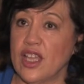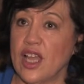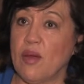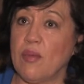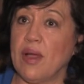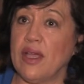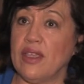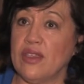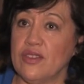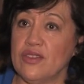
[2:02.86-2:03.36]

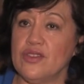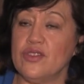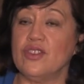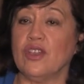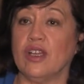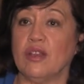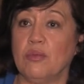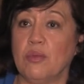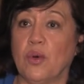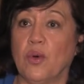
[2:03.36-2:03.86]
time I used
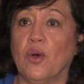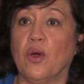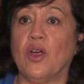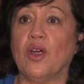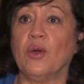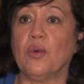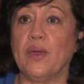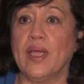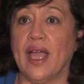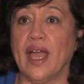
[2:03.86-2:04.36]
John
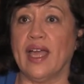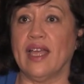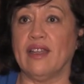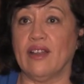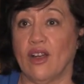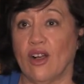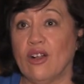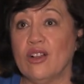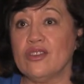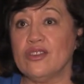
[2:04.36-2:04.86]
Moore, we
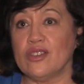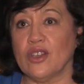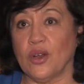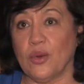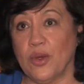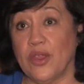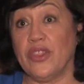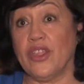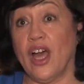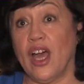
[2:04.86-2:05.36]
had
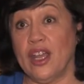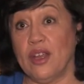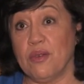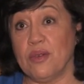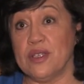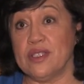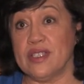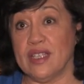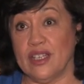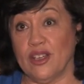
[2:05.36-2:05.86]
also, we thought it
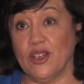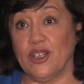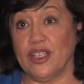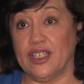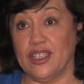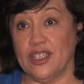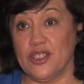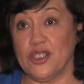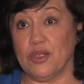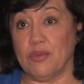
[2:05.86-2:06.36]
was an air
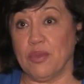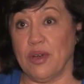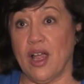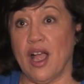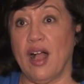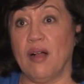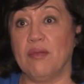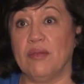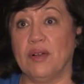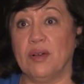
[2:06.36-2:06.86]
conditioned
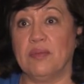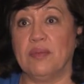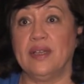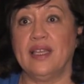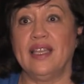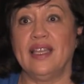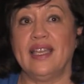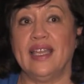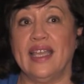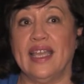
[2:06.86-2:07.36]
problem.
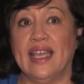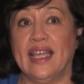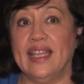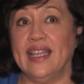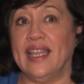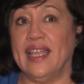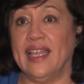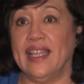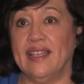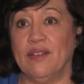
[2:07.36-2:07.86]

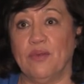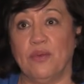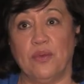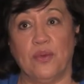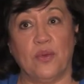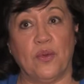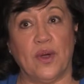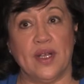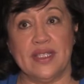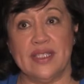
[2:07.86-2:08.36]
And then
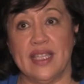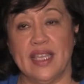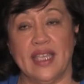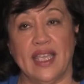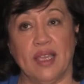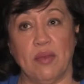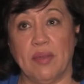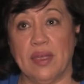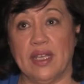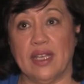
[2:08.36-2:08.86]
once they
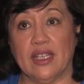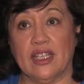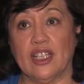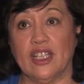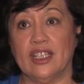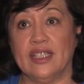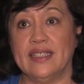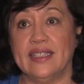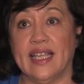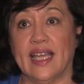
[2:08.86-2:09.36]
came in
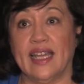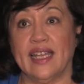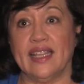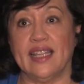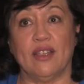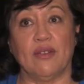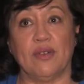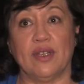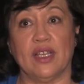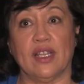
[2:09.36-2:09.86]
and looked at it,
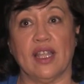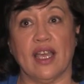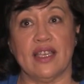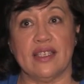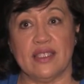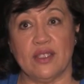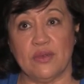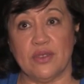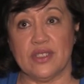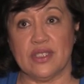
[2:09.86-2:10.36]
they
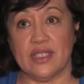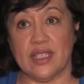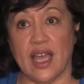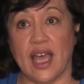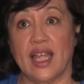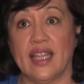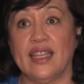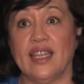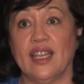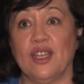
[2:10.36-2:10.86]
realized it was
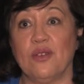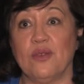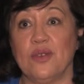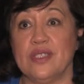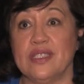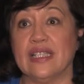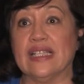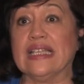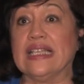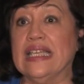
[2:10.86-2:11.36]
not, that it
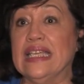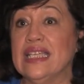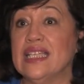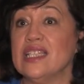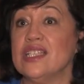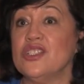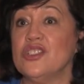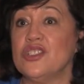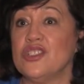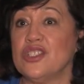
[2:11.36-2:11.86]
was a
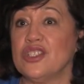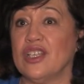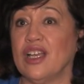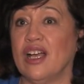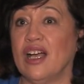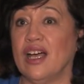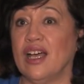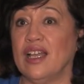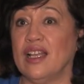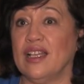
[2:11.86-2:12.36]
leakage
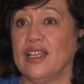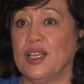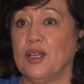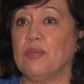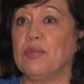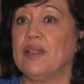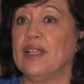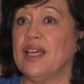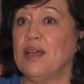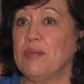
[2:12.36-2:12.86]
on a
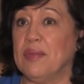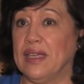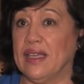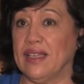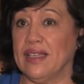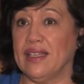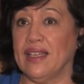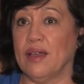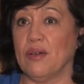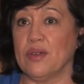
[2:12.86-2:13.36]

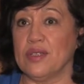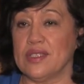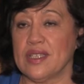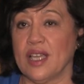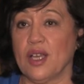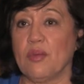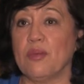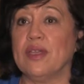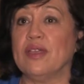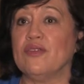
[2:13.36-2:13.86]
plumbing that was
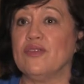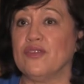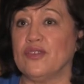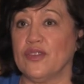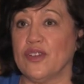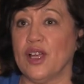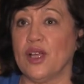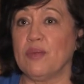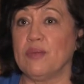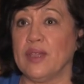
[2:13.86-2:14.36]
coming
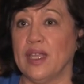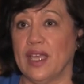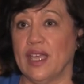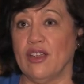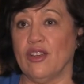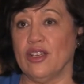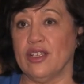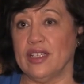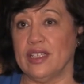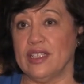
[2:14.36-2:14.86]
from the
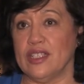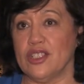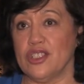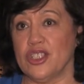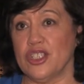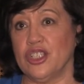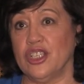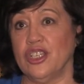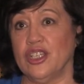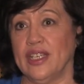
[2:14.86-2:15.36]
air
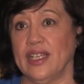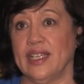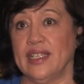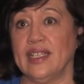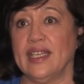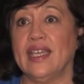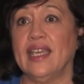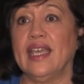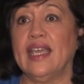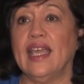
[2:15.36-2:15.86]
conditioned unit.
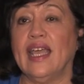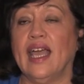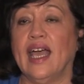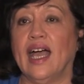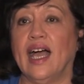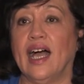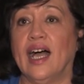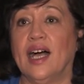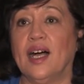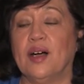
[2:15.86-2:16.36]

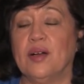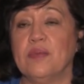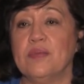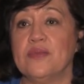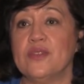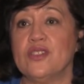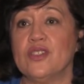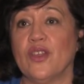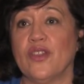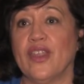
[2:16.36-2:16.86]

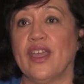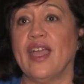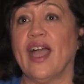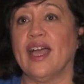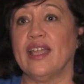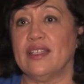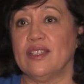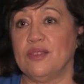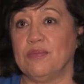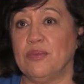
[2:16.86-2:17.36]
Um, so they
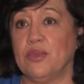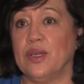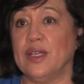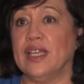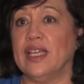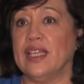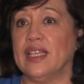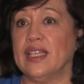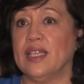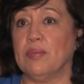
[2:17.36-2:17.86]
had to
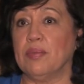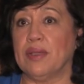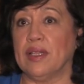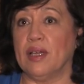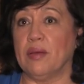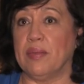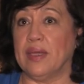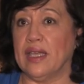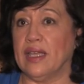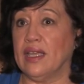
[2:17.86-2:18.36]
bring in the
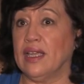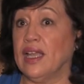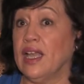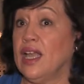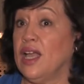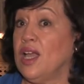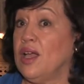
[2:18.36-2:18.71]
plumbing,